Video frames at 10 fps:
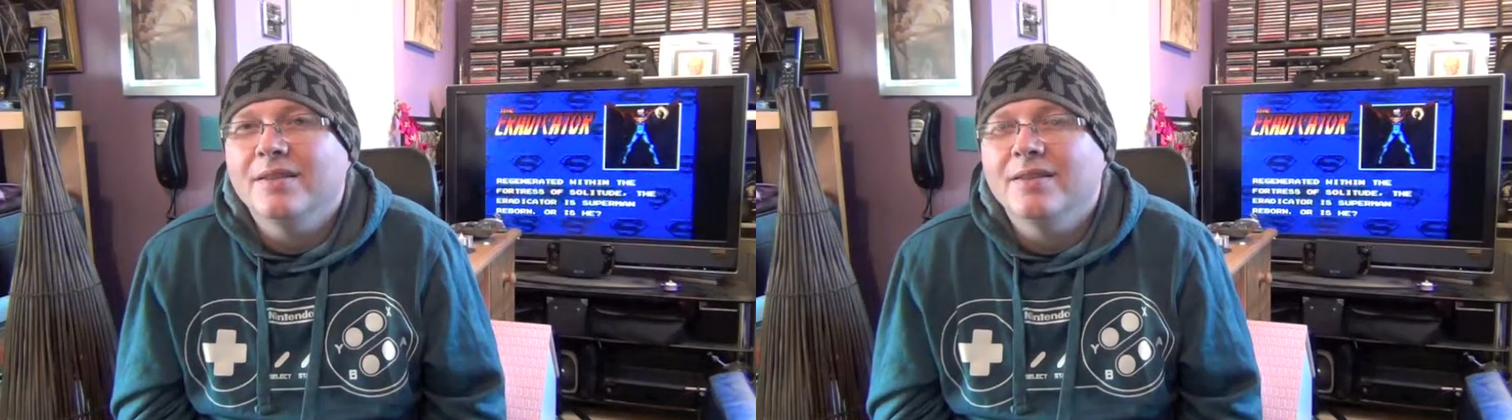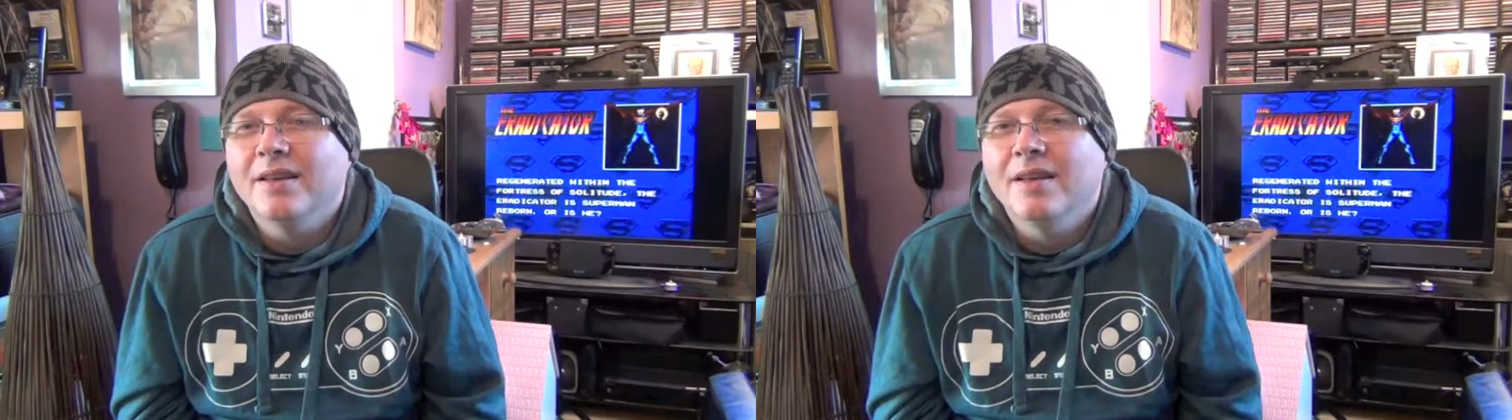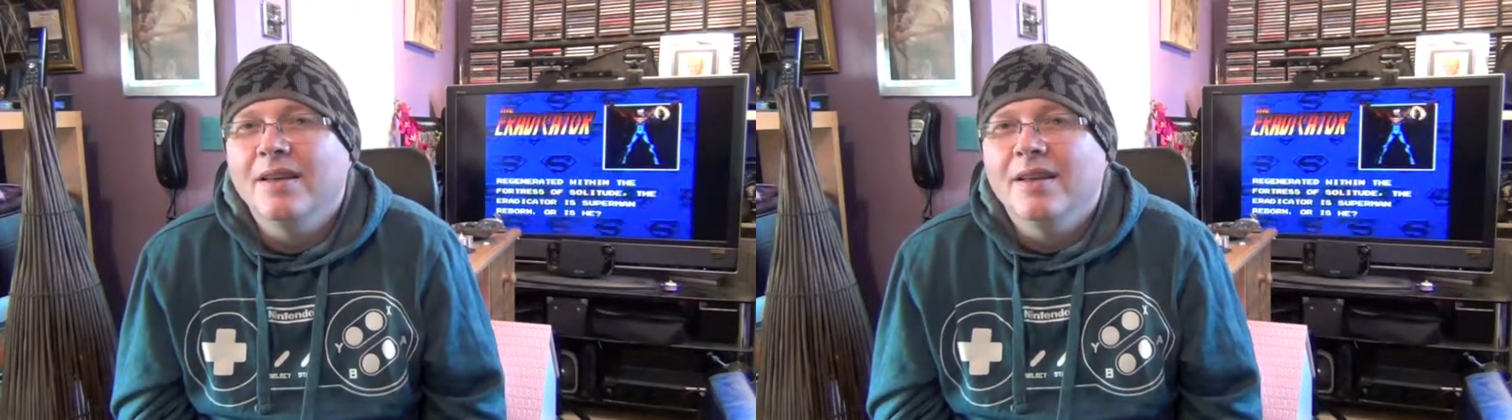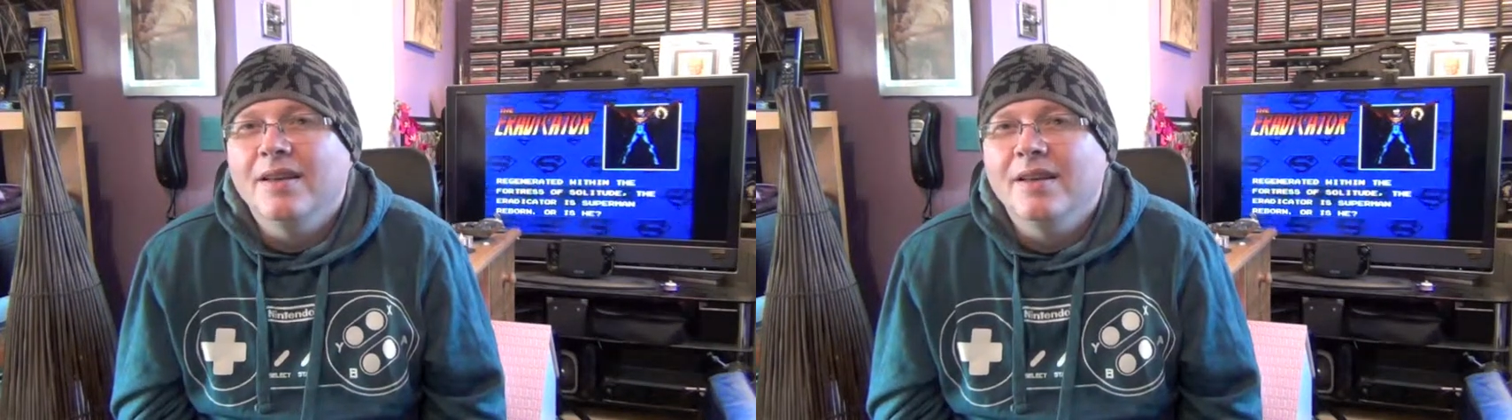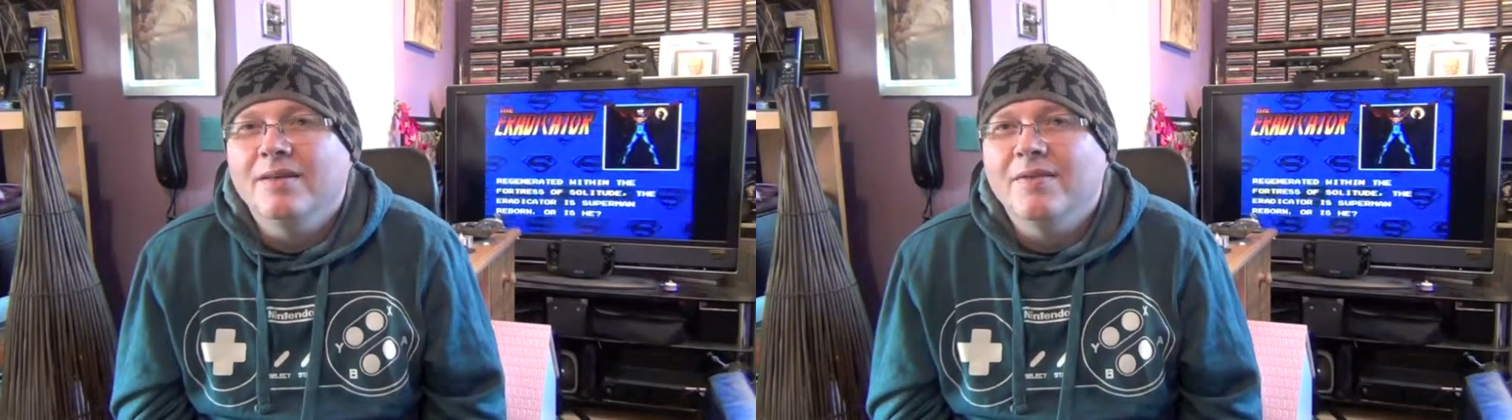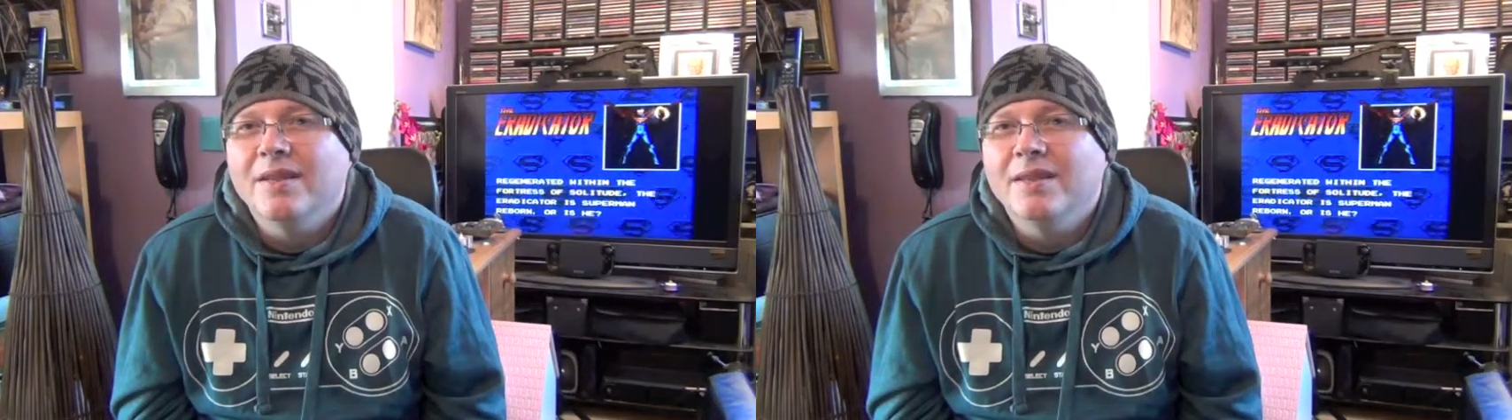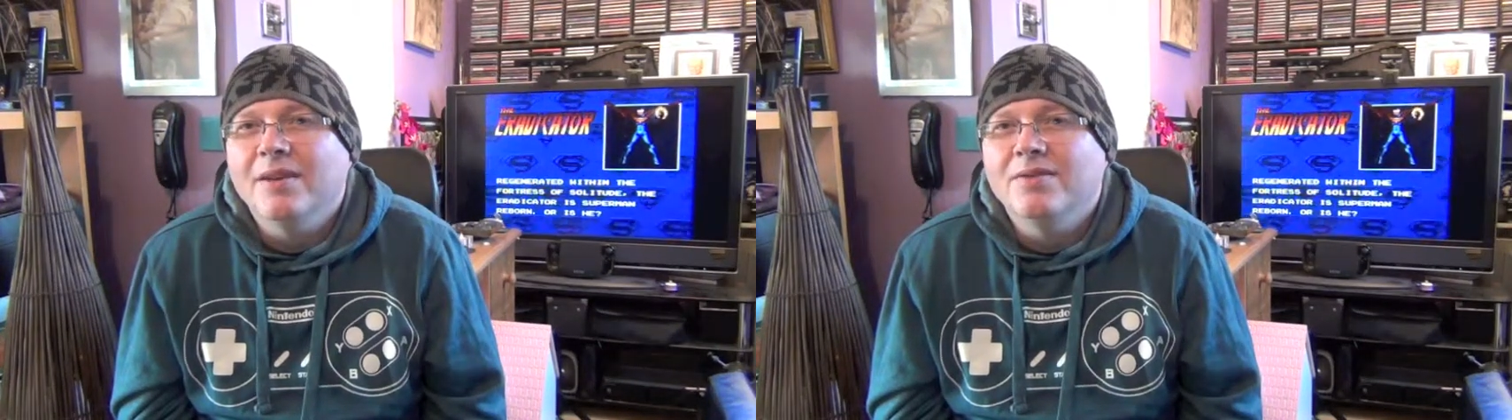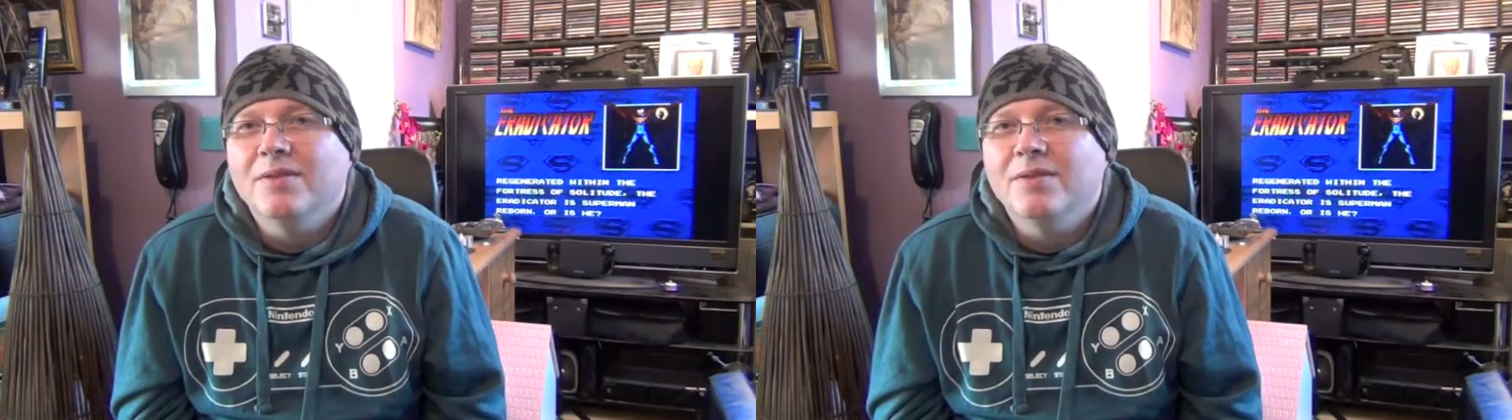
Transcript: He's he's a very down